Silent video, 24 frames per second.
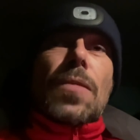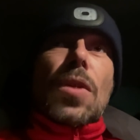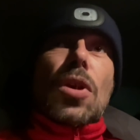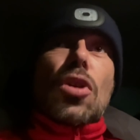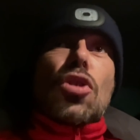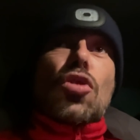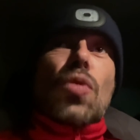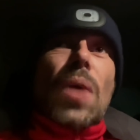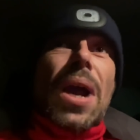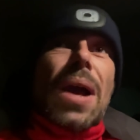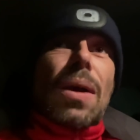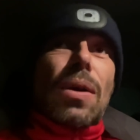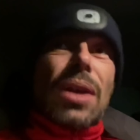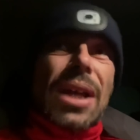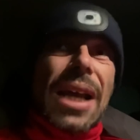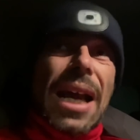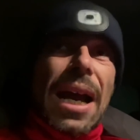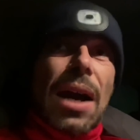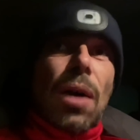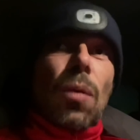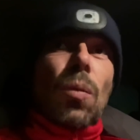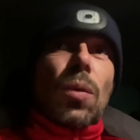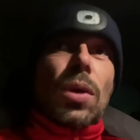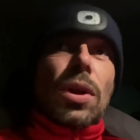grounding
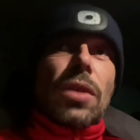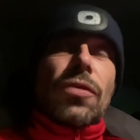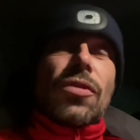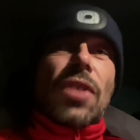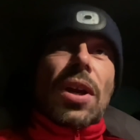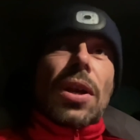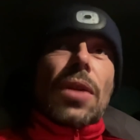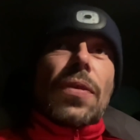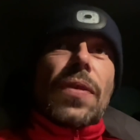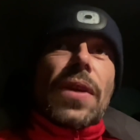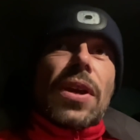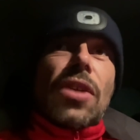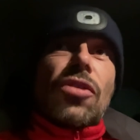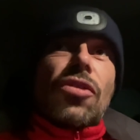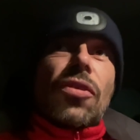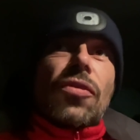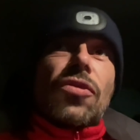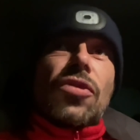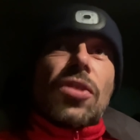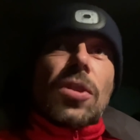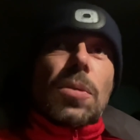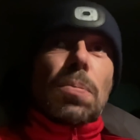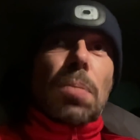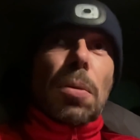out wouldn't have done anything because
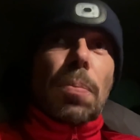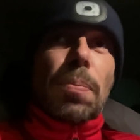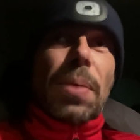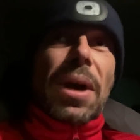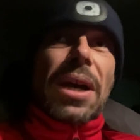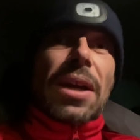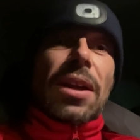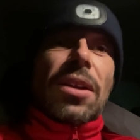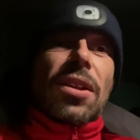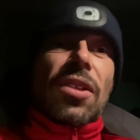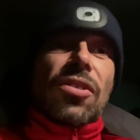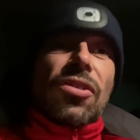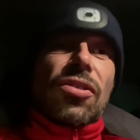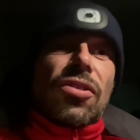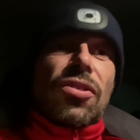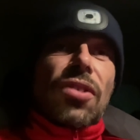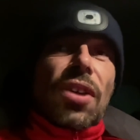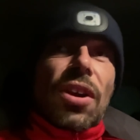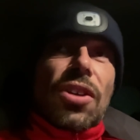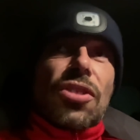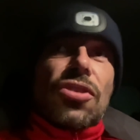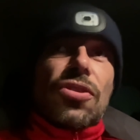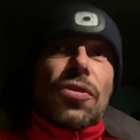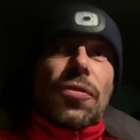obviously the propeller doesn't
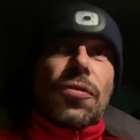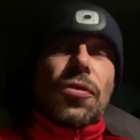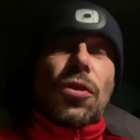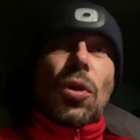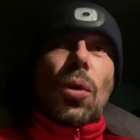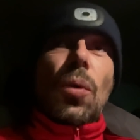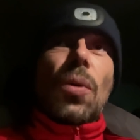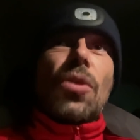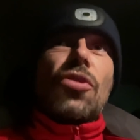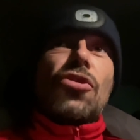touch the floor.